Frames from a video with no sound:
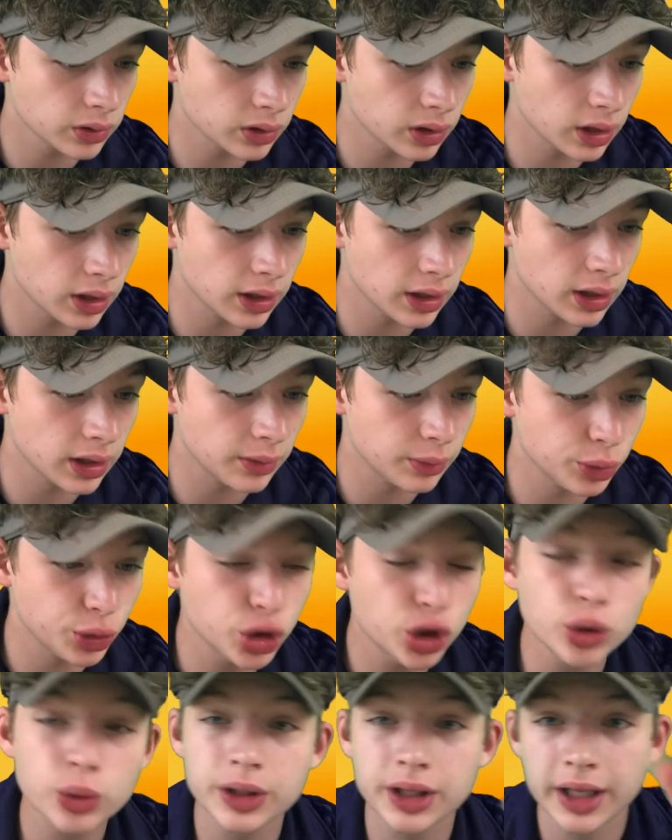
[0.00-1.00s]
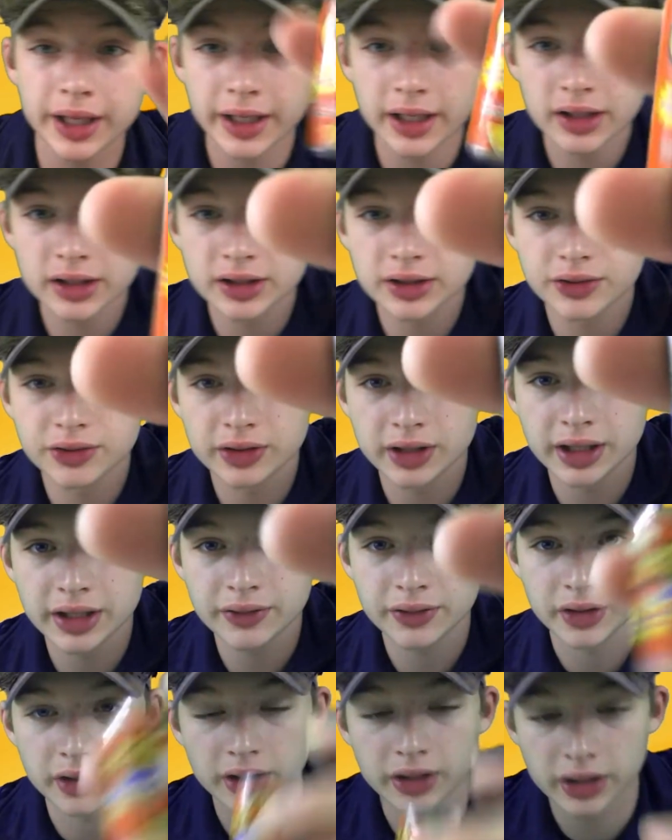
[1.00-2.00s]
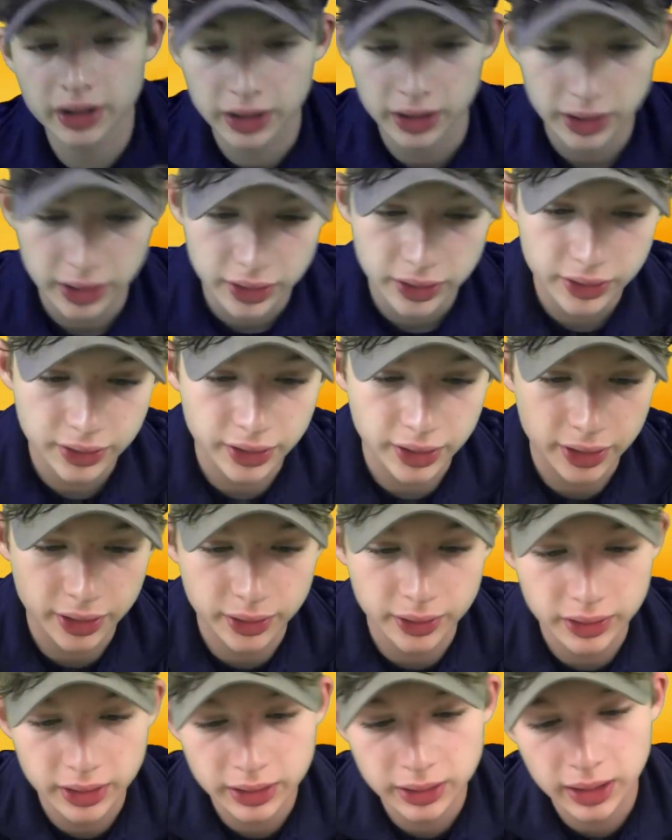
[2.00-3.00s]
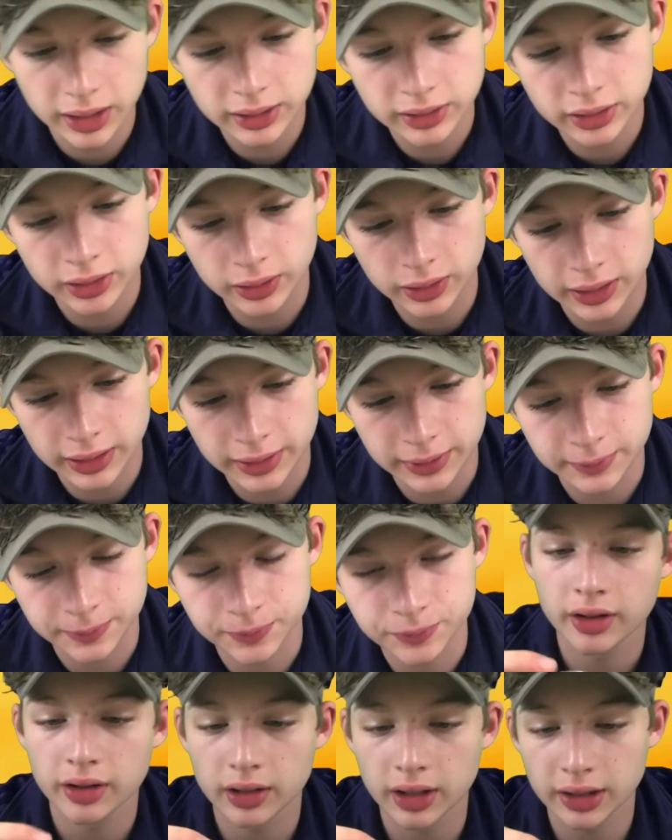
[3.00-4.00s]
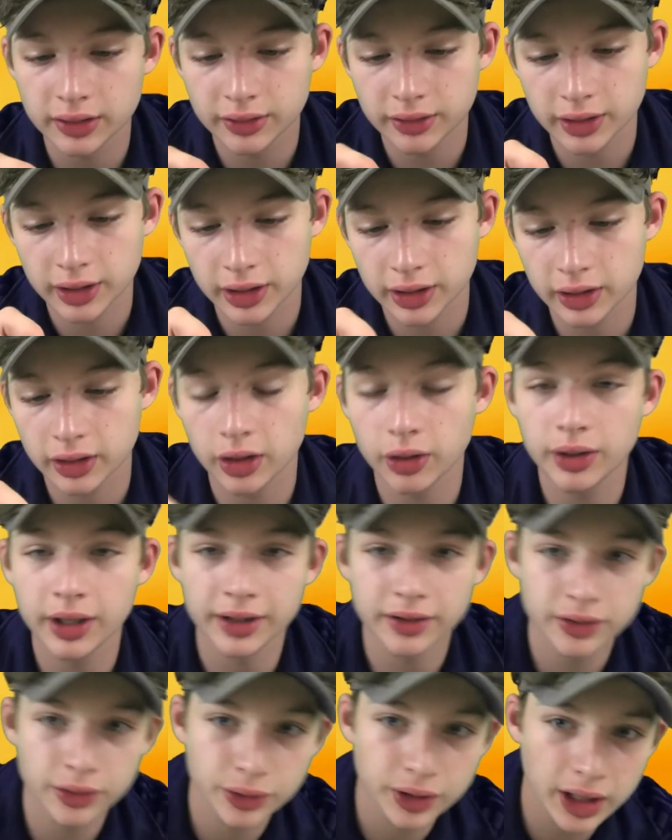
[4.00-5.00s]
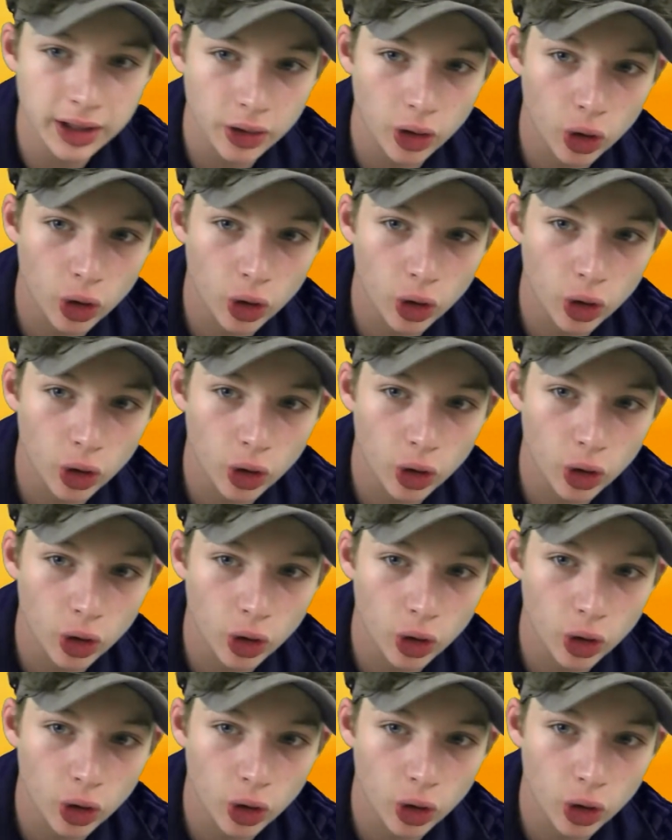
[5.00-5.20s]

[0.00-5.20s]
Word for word: um, new enhanced flavor. So let, us go ahead. Let's, uh, okay, so you gotta